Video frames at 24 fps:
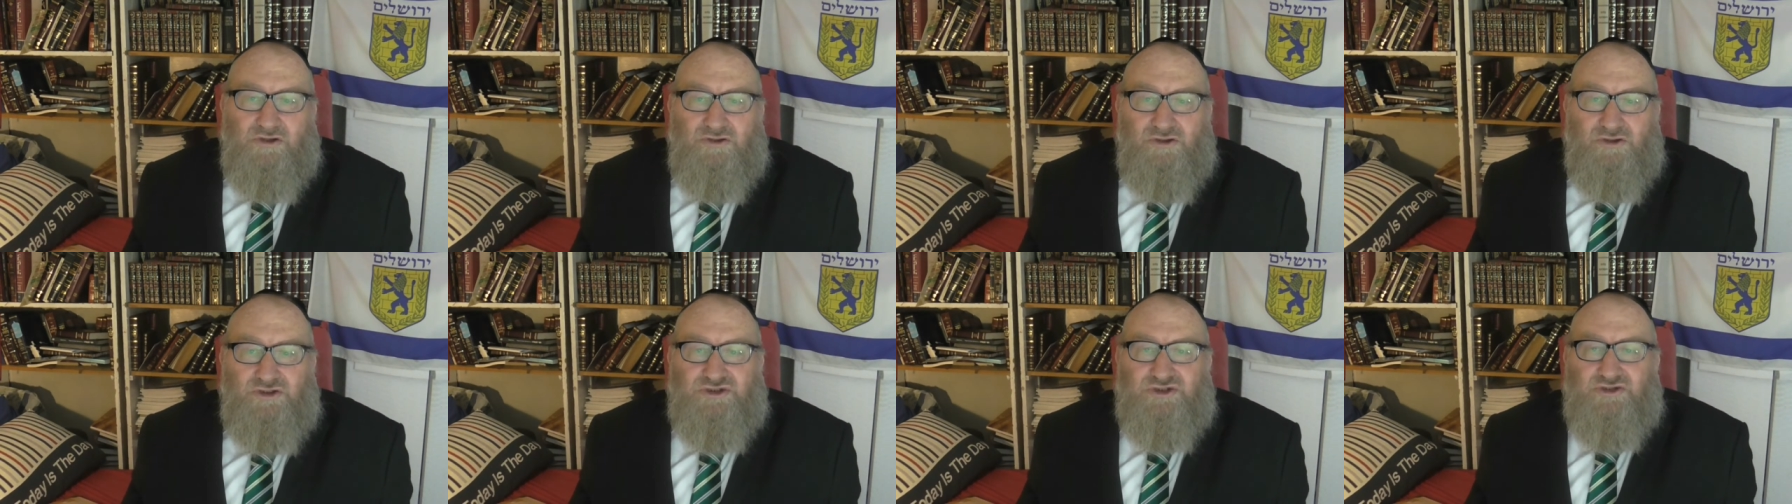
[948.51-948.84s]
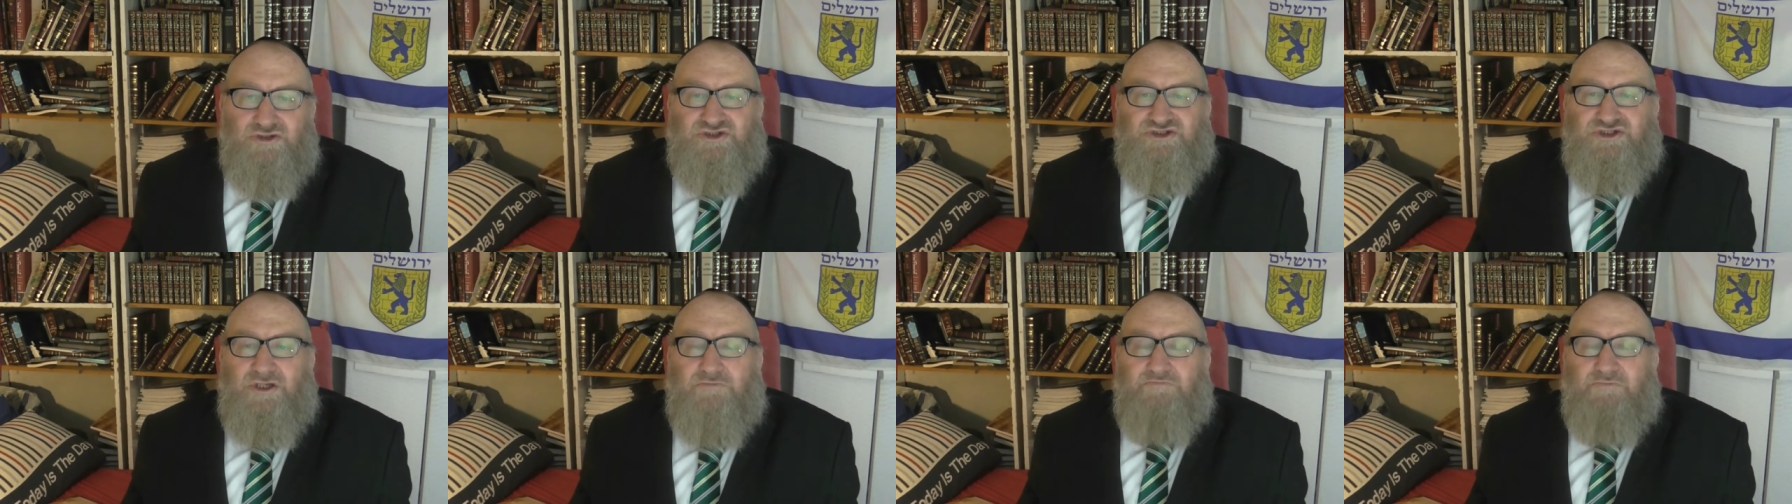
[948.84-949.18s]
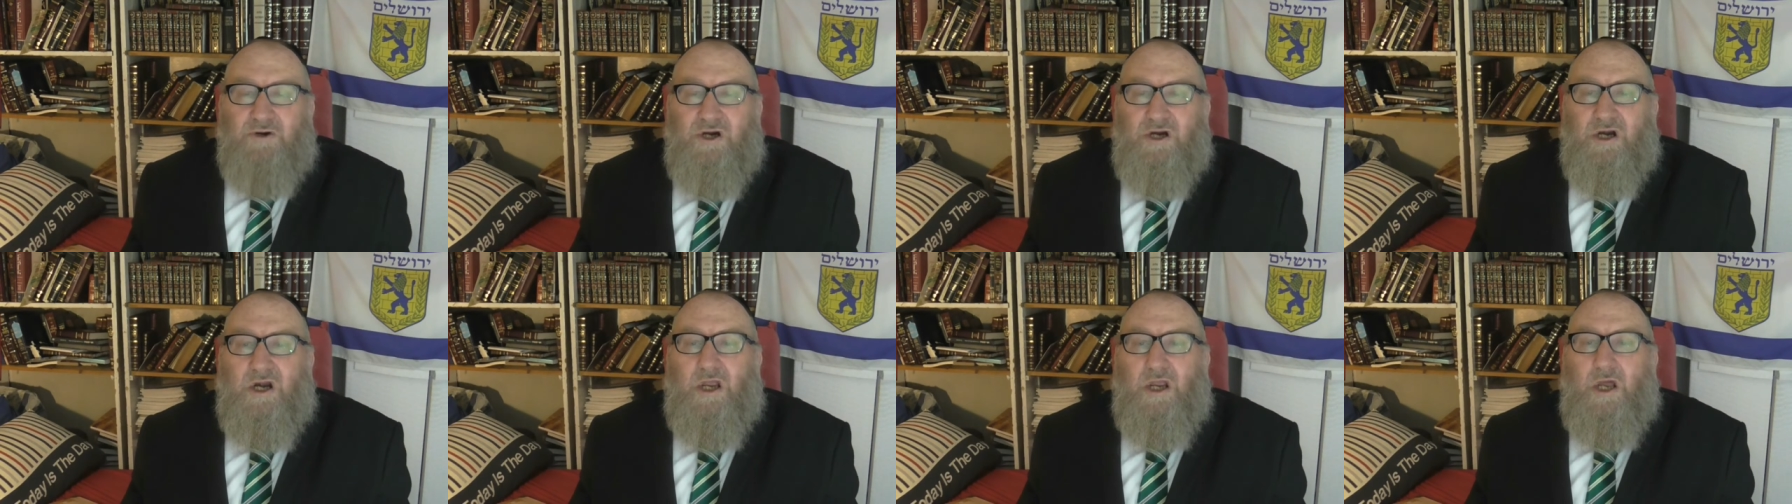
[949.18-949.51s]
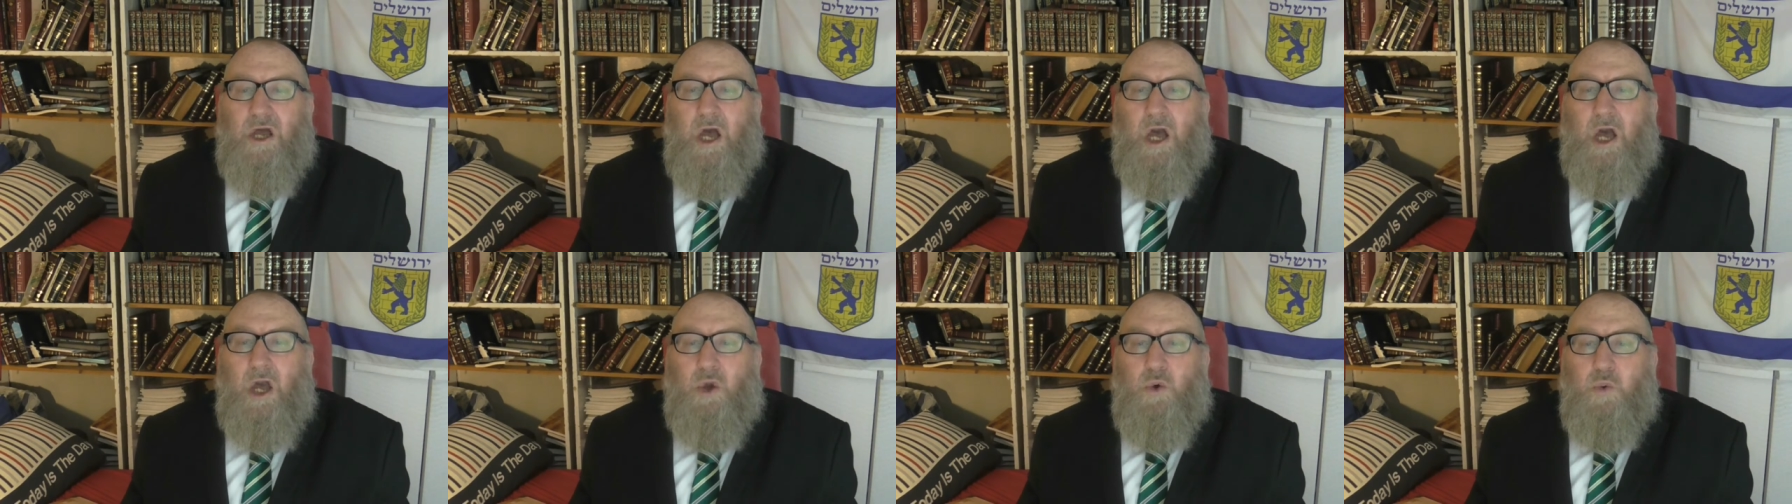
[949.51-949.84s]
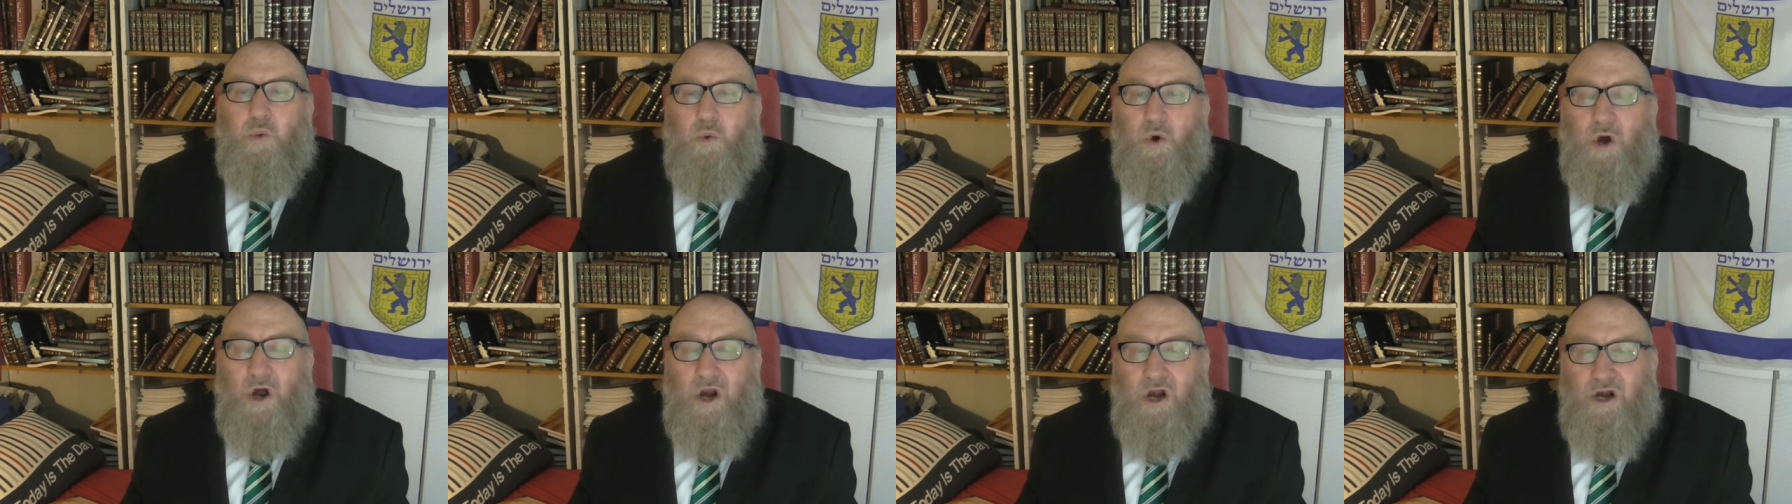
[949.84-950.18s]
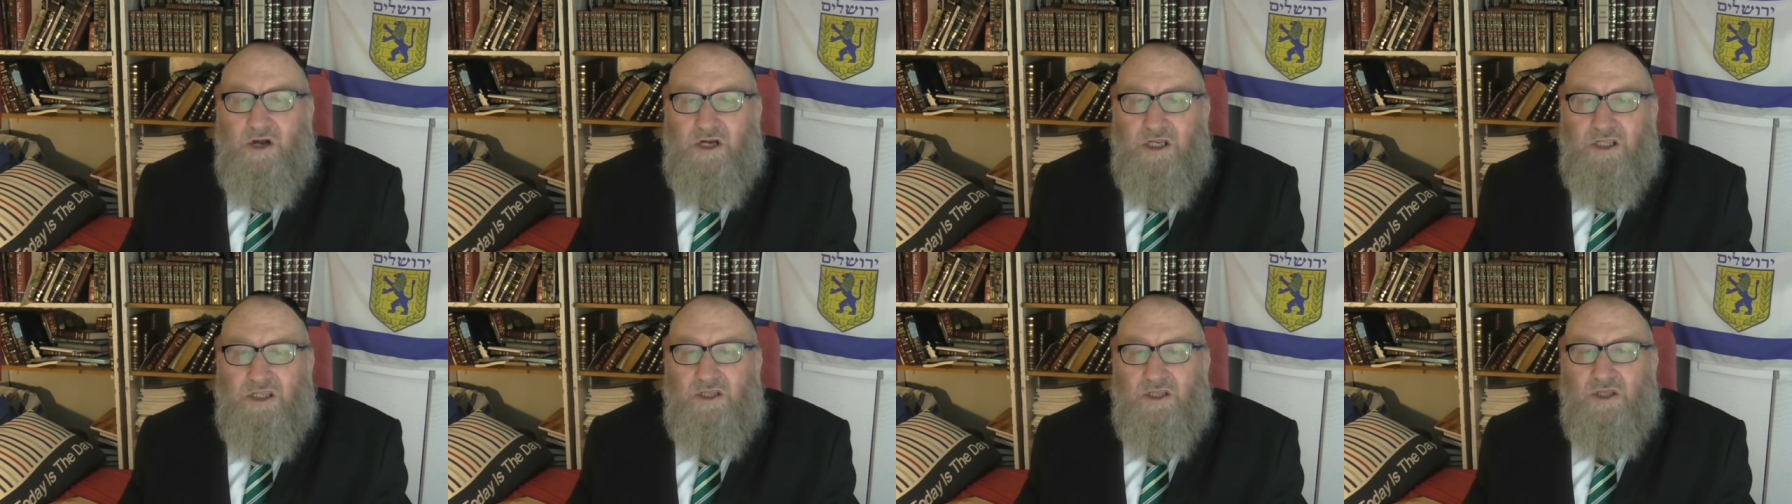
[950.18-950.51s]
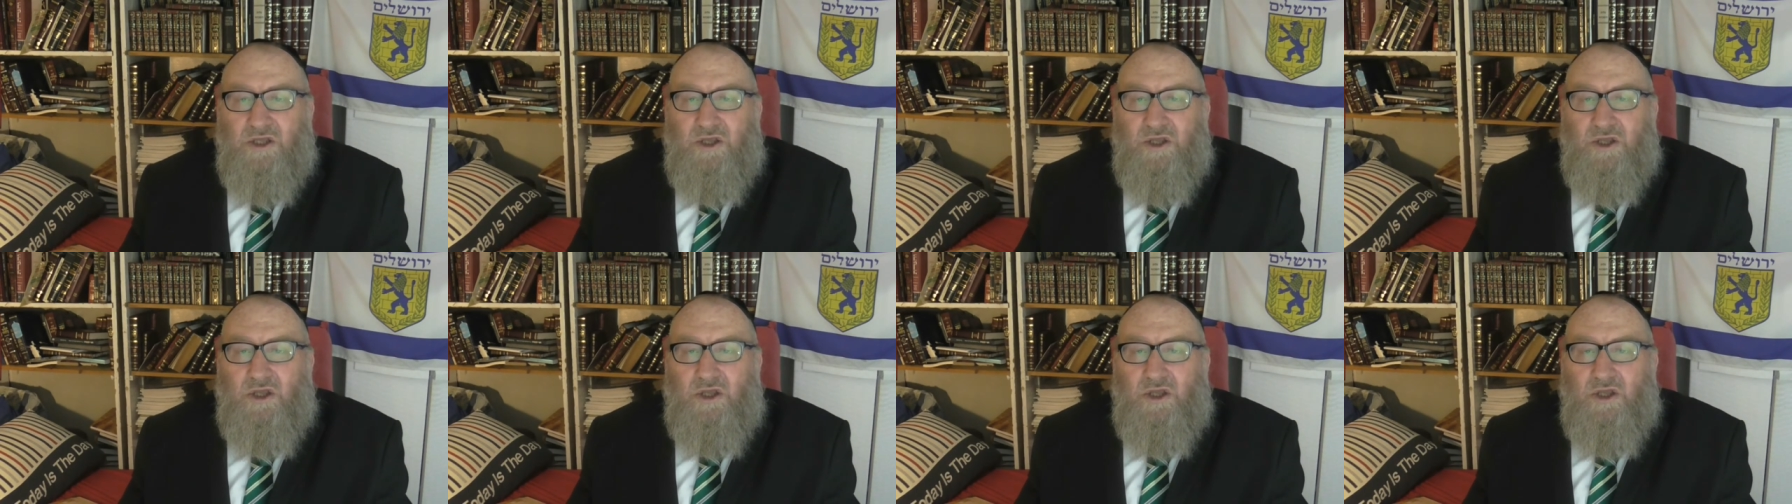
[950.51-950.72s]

could do so by acquiring